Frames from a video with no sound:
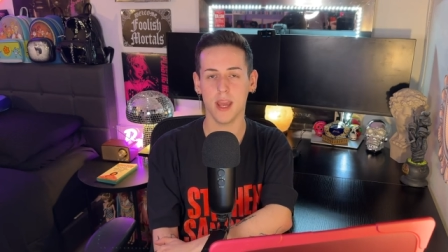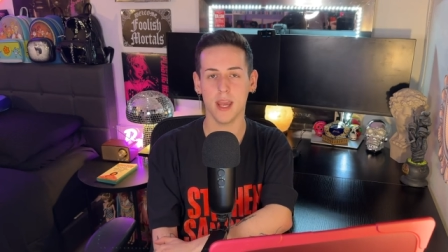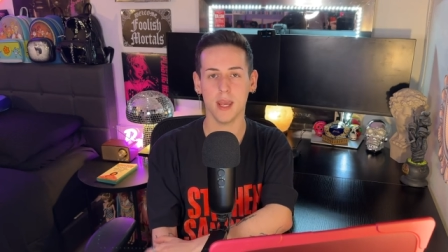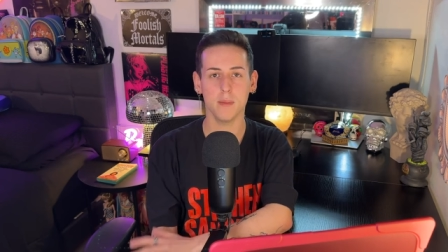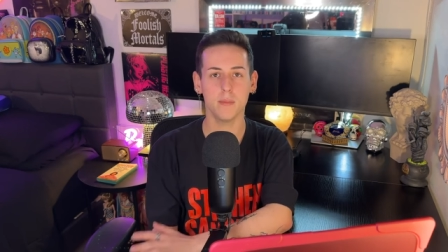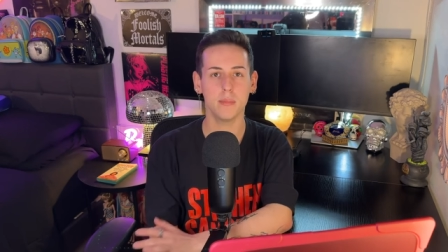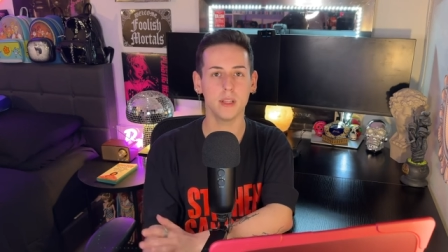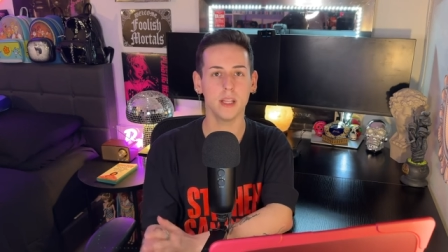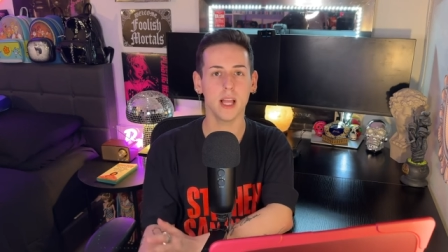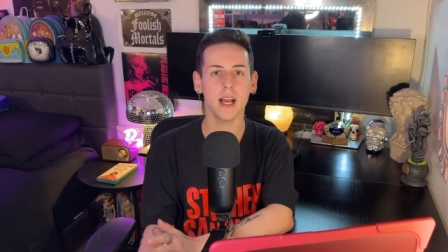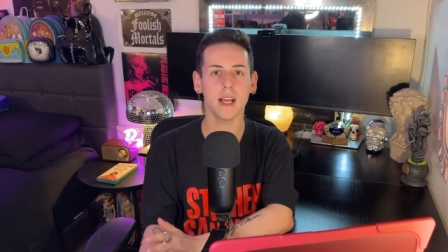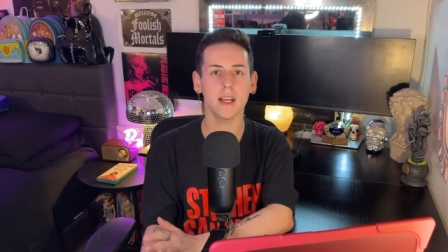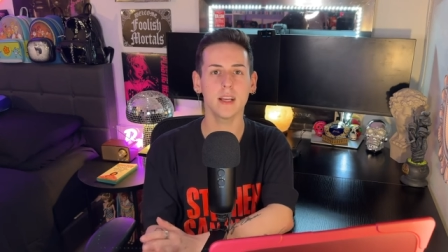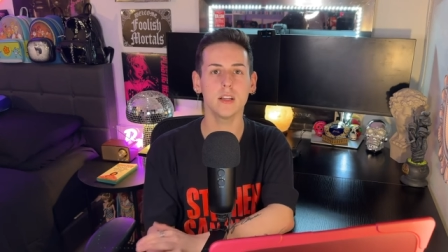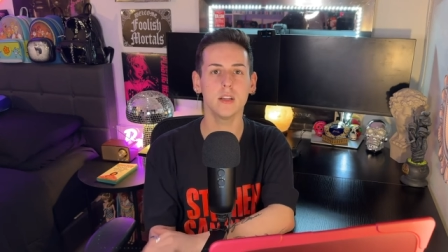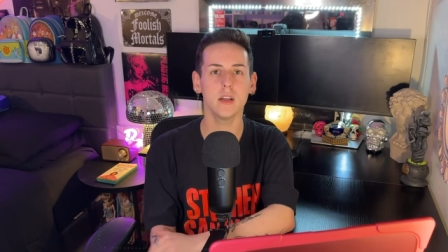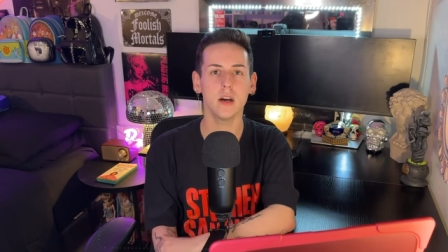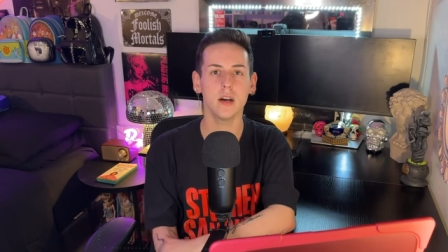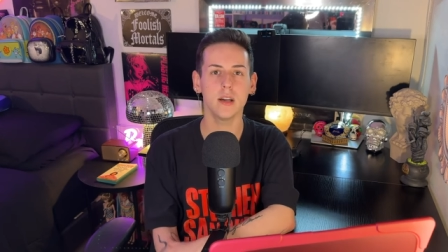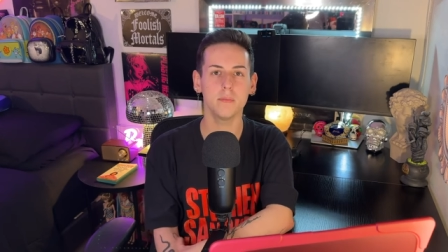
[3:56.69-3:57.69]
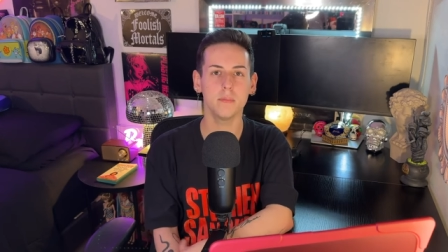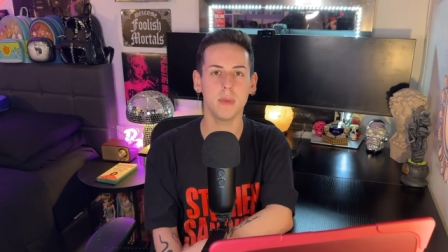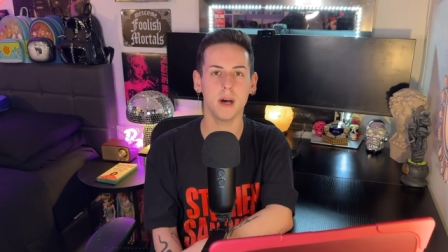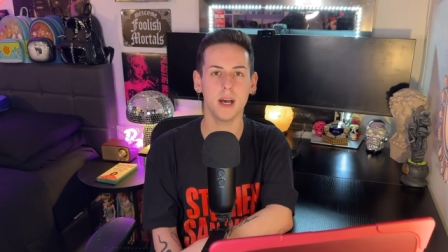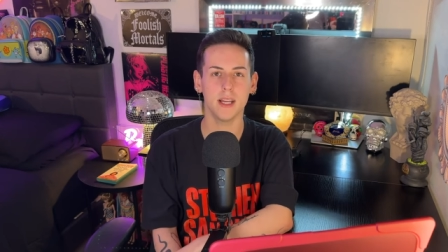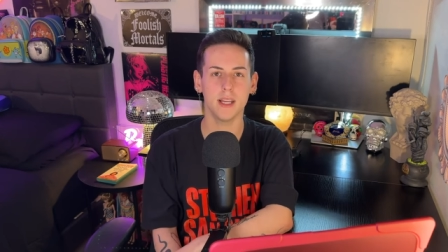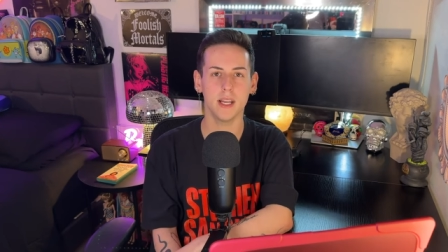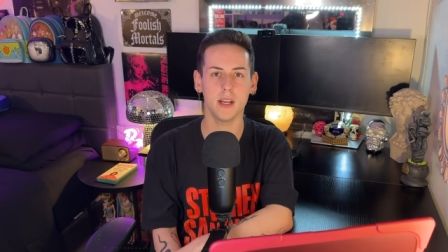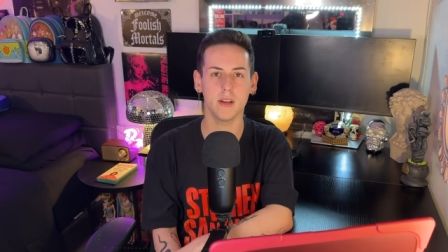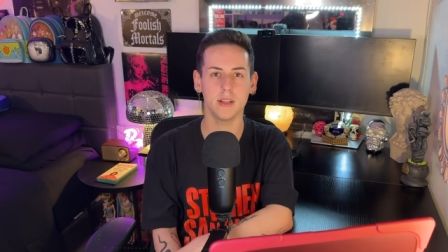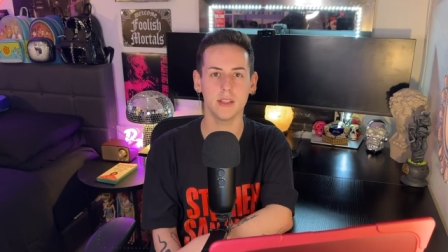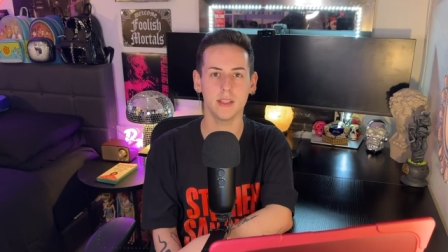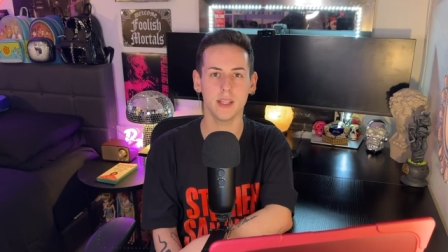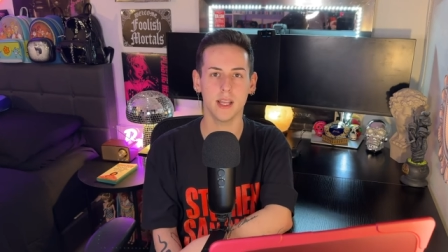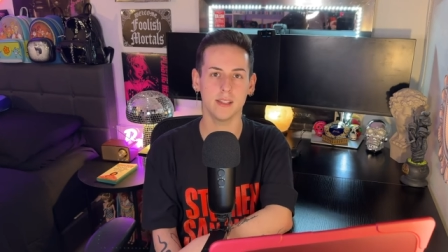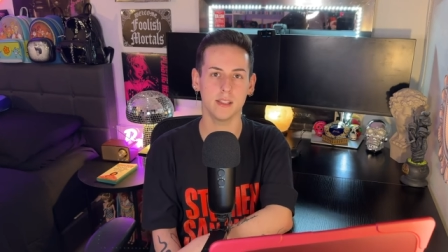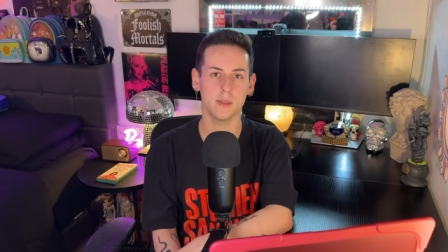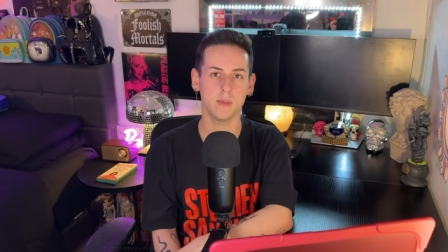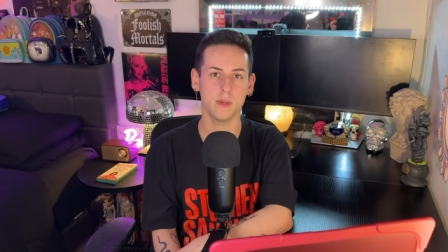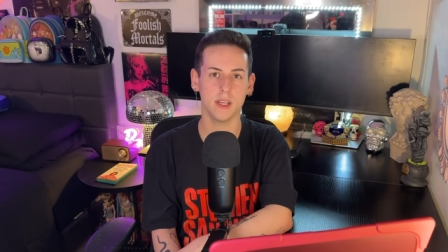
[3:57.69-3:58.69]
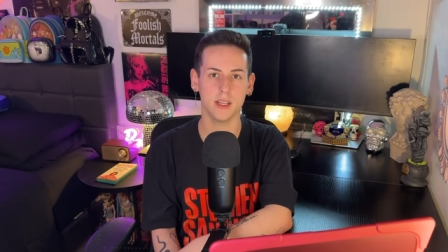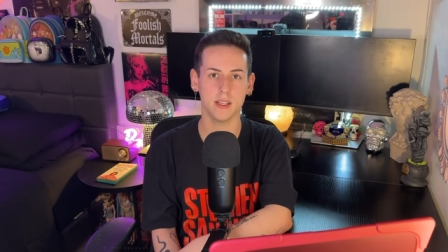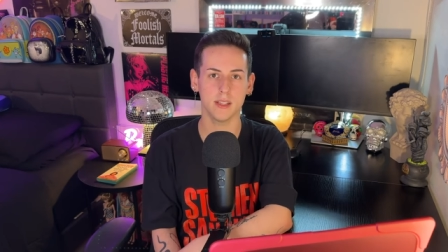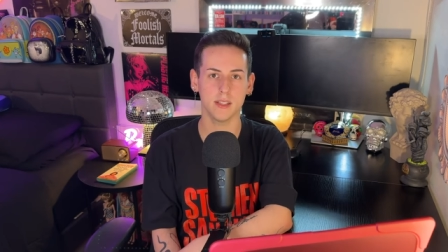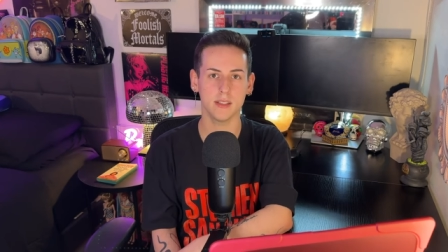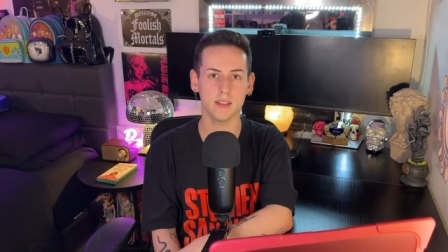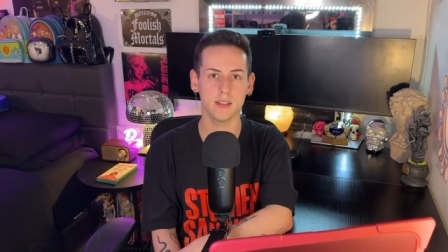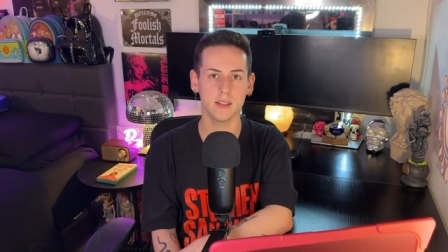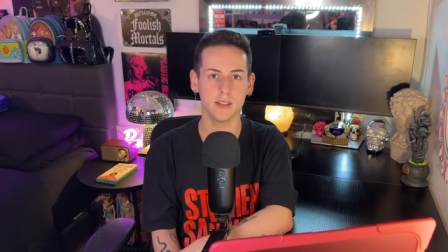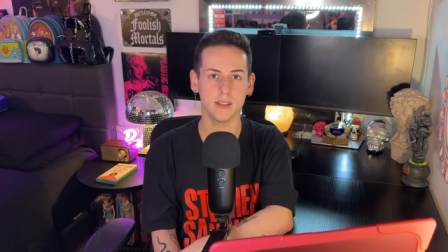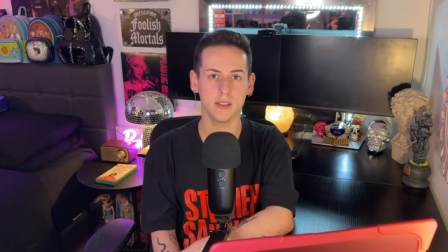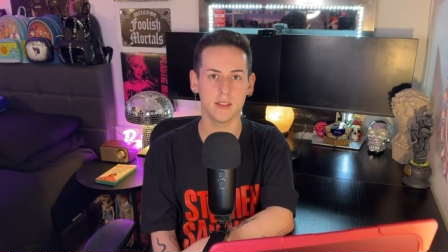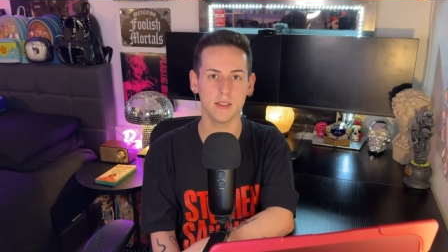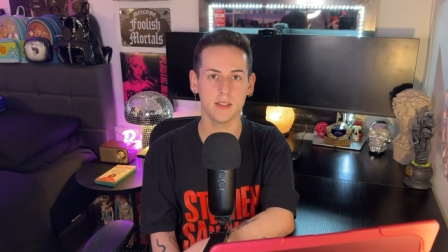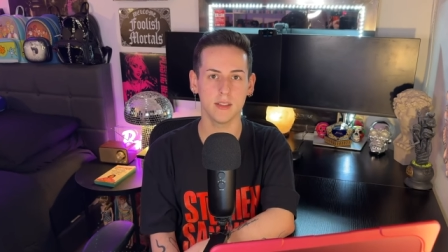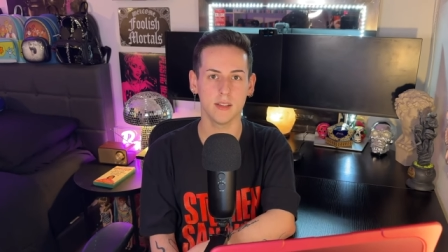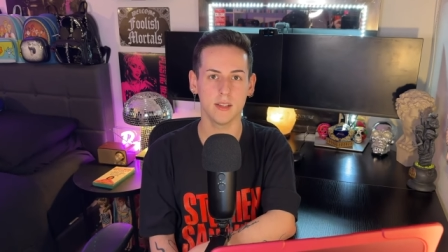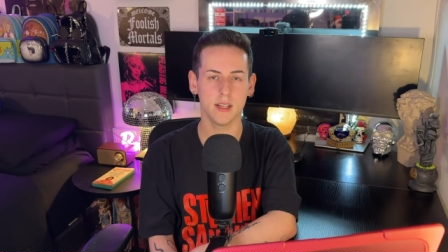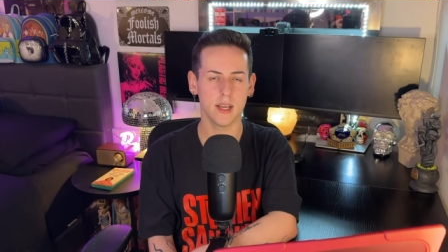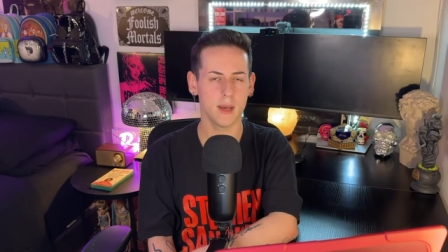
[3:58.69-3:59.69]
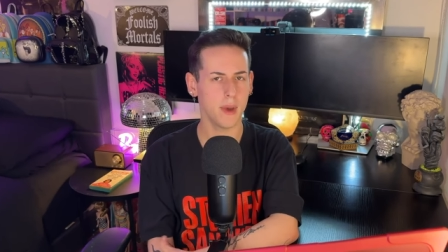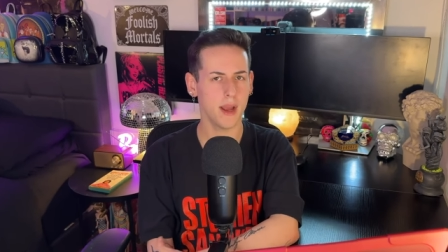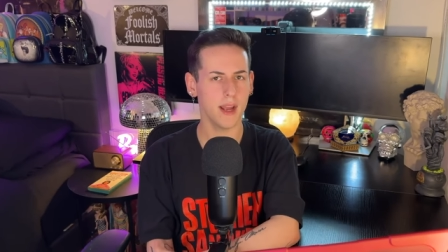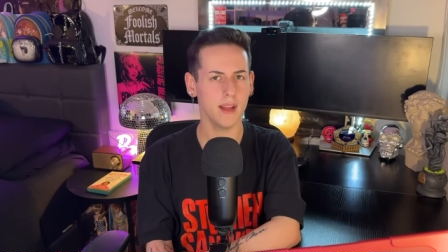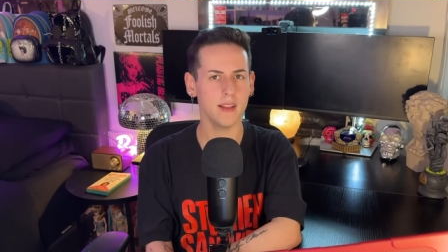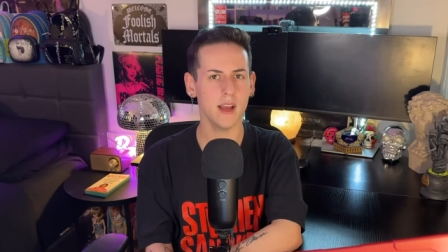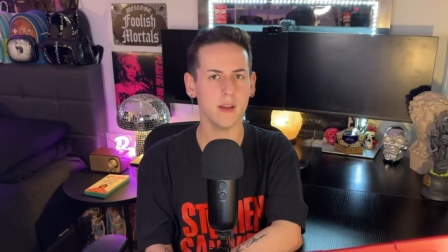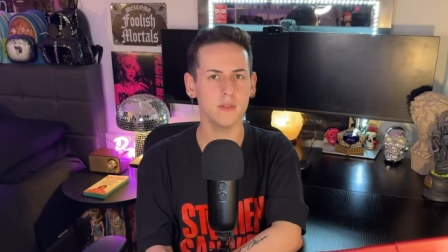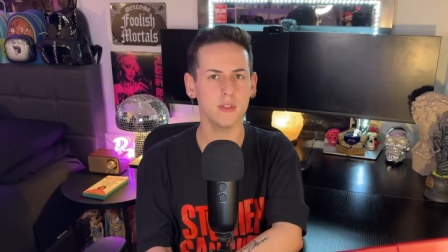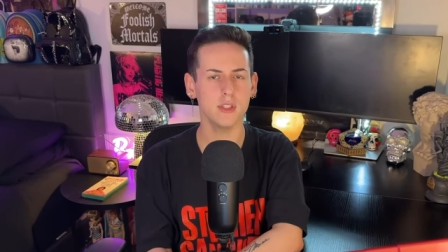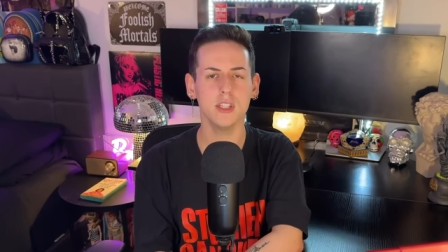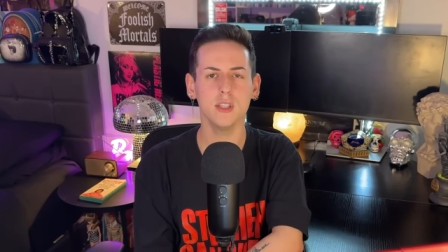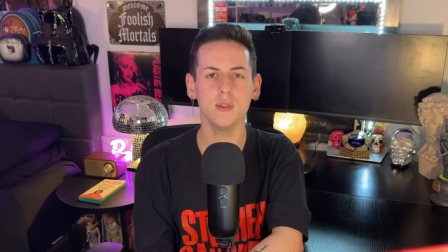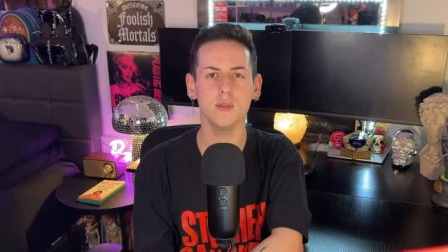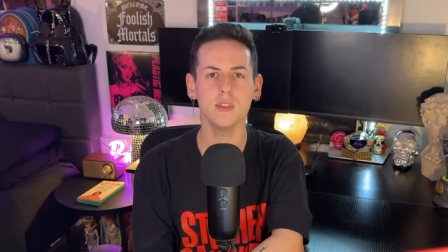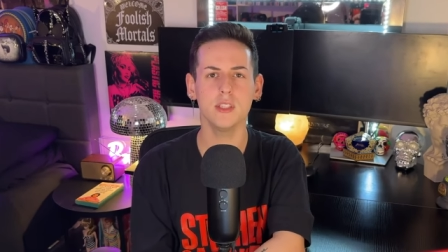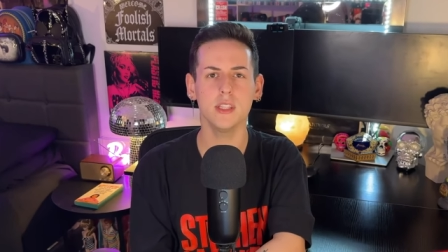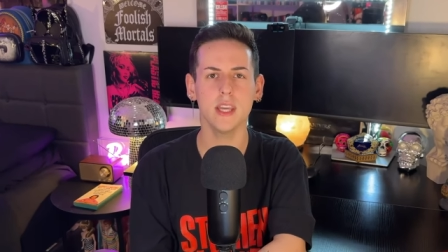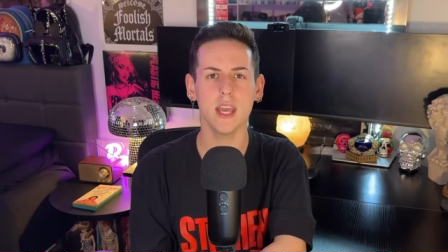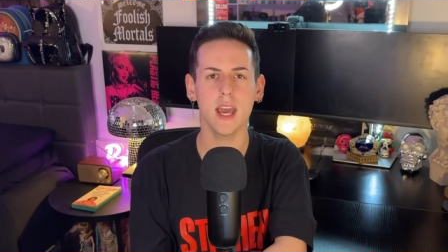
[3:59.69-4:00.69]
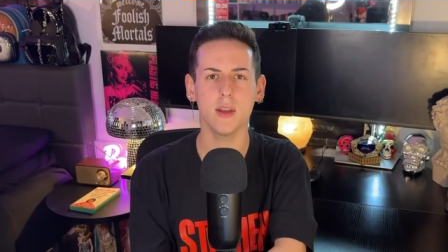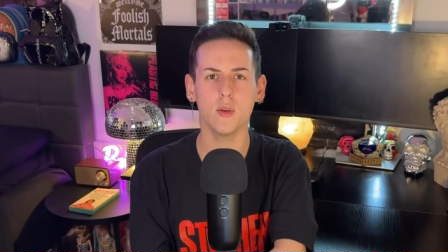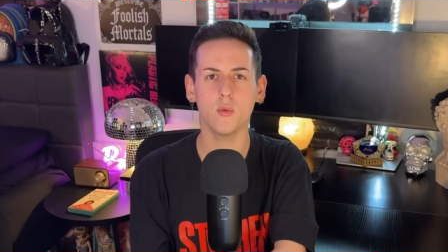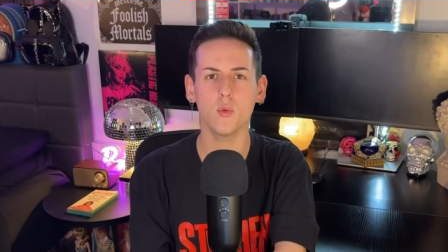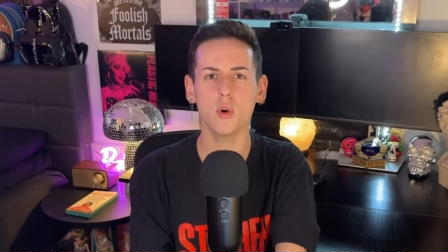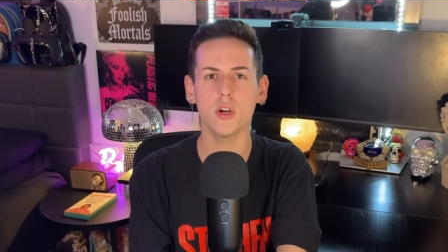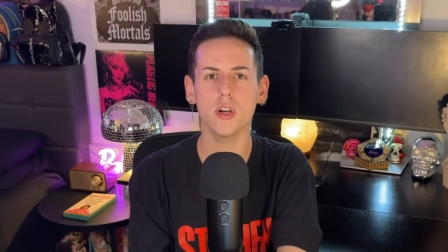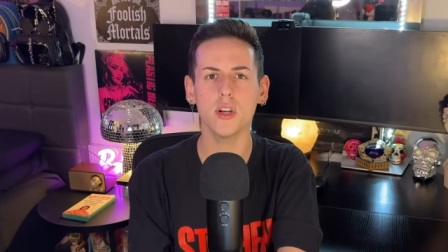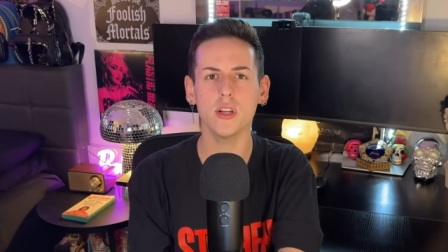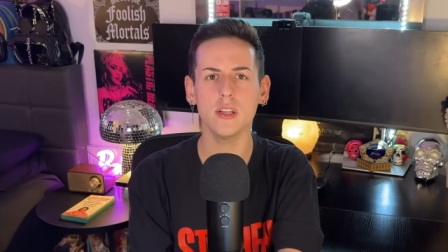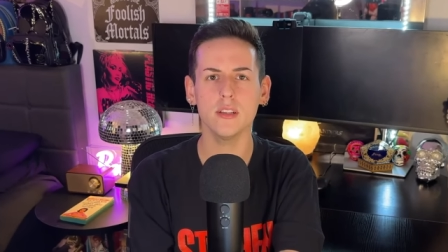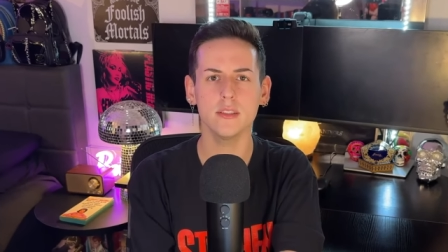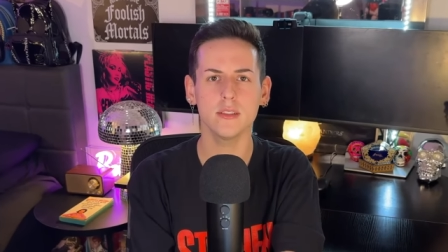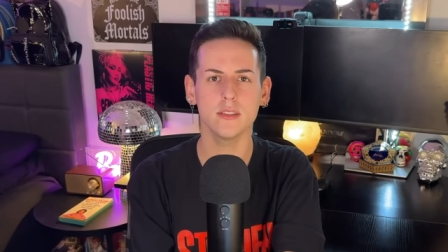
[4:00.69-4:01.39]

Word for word: a black non binary lesbian, am I allowed to use the N word?